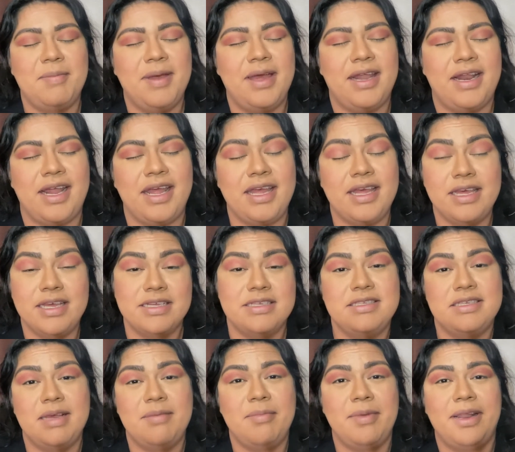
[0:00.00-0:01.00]
and I kiss
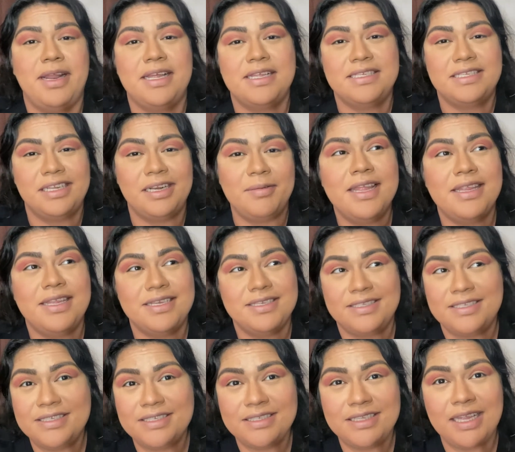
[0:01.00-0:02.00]
him and I tell him this
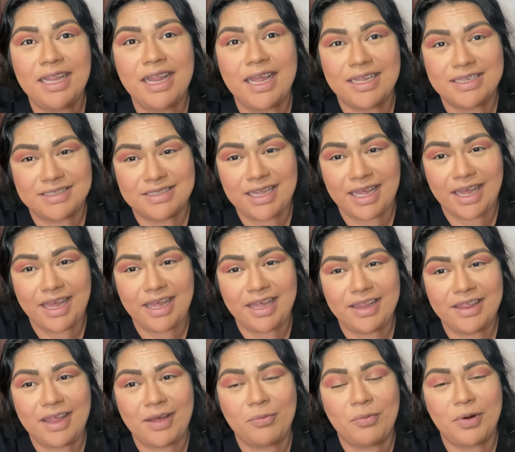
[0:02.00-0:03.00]
is the last
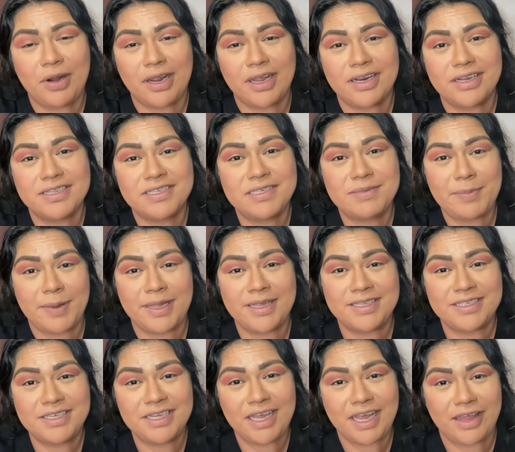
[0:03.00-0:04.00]
night that we're gonna spend
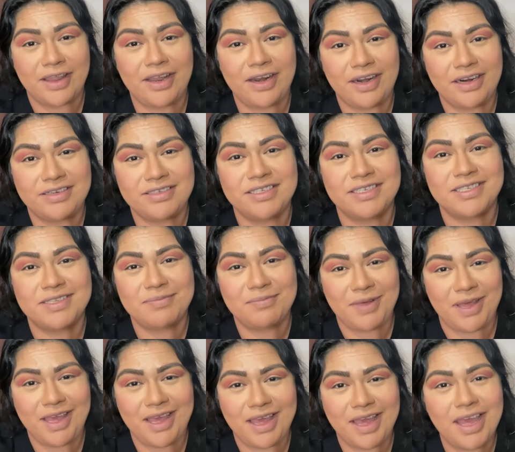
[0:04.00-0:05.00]
together, just
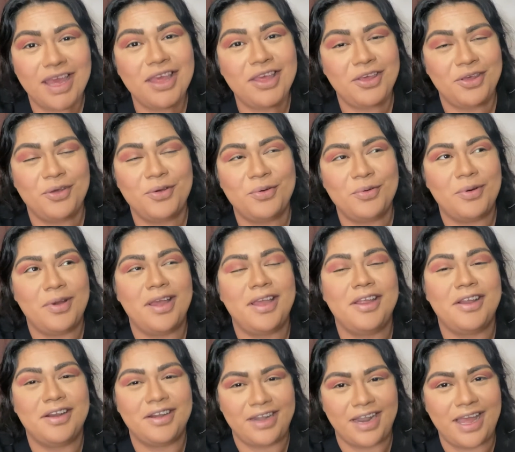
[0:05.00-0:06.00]
me and you and
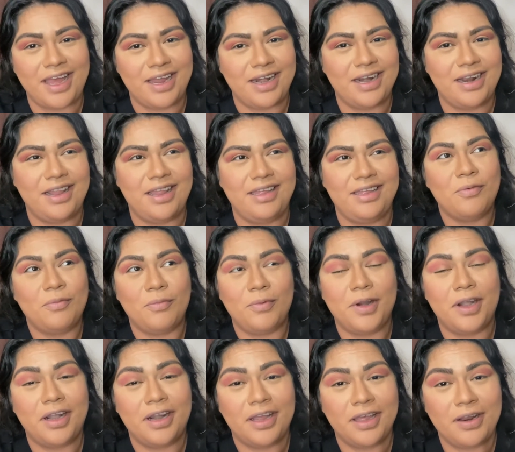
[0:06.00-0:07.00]
your dad. Like
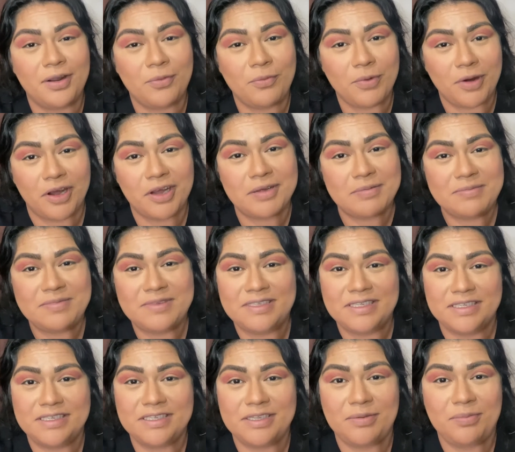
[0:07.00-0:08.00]
we're gonna welcome
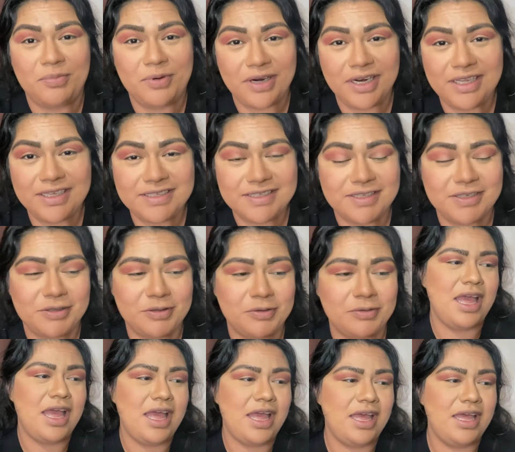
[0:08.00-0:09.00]
sister pretty
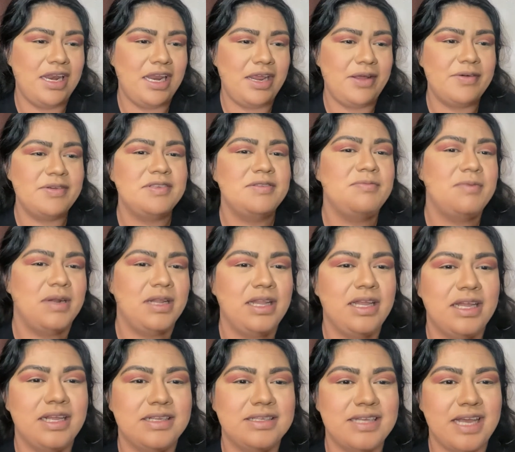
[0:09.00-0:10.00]
soon. And he was really
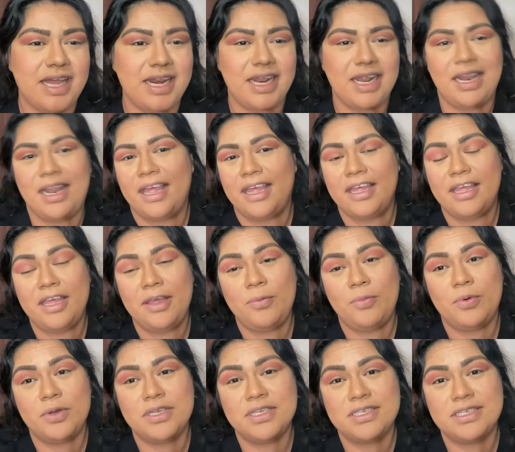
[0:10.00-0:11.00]
excited. Like he
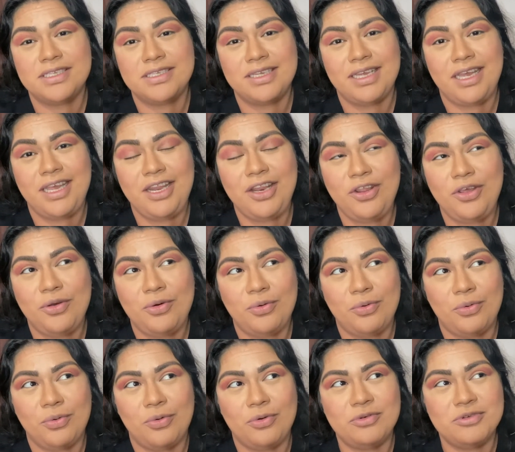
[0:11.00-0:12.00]

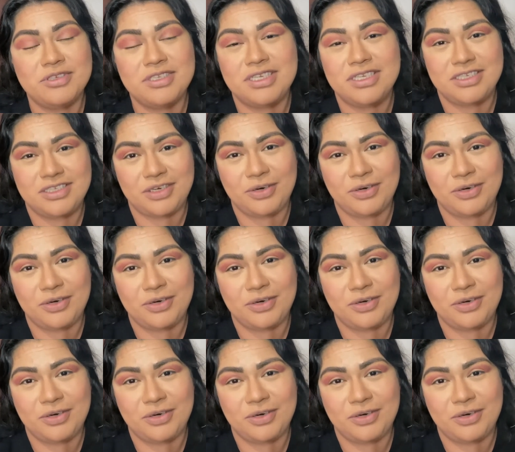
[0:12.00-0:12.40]
knew who sister